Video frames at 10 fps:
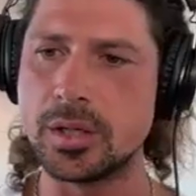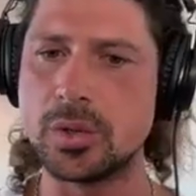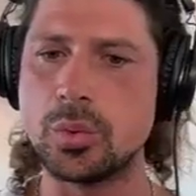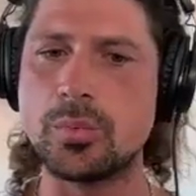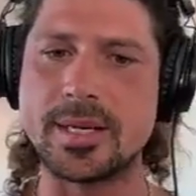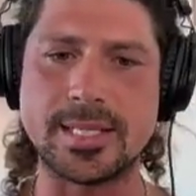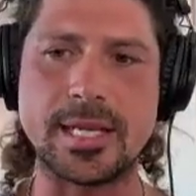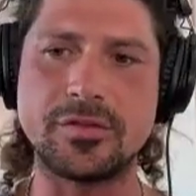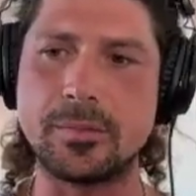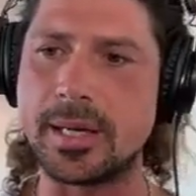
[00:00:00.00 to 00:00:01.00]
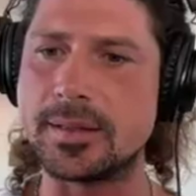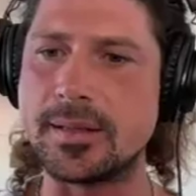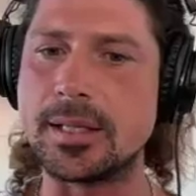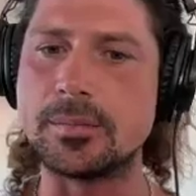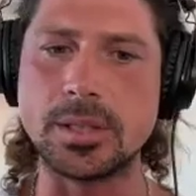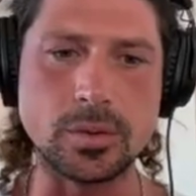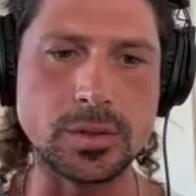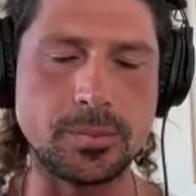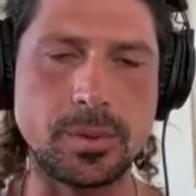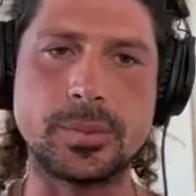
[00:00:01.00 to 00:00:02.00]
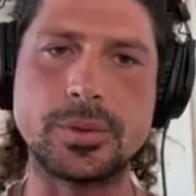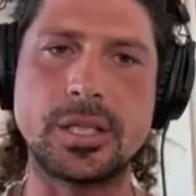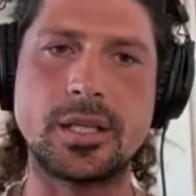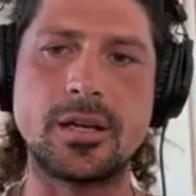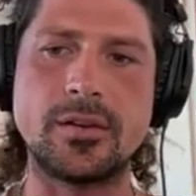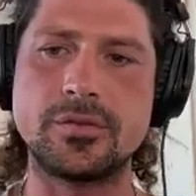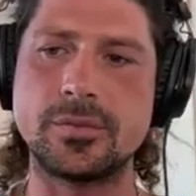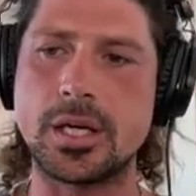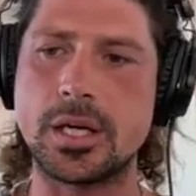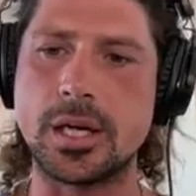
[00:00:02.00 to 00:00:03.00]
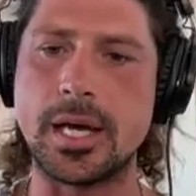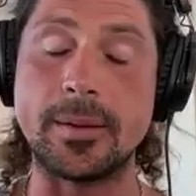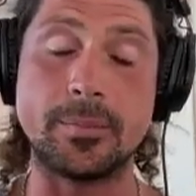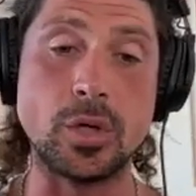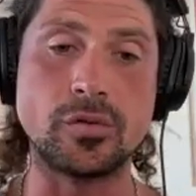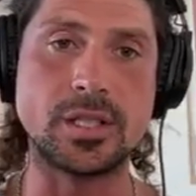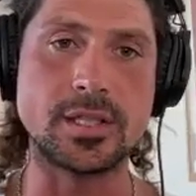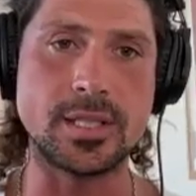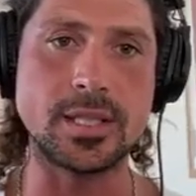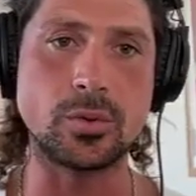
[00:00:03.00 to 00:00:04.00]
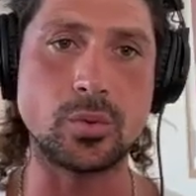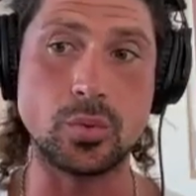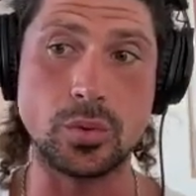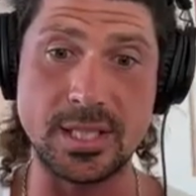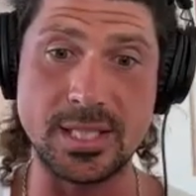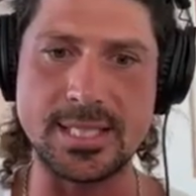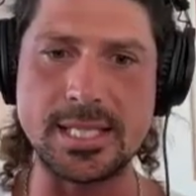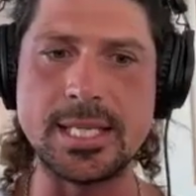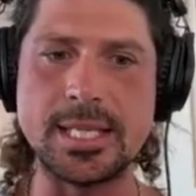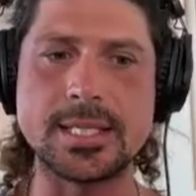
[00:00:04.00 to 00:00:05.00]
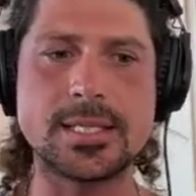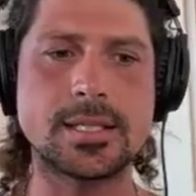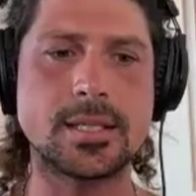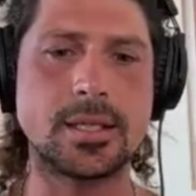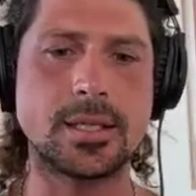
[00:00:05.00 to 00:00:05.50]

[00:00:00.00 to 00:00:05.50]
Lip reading: myself and my team and all the people that have helped me over these years.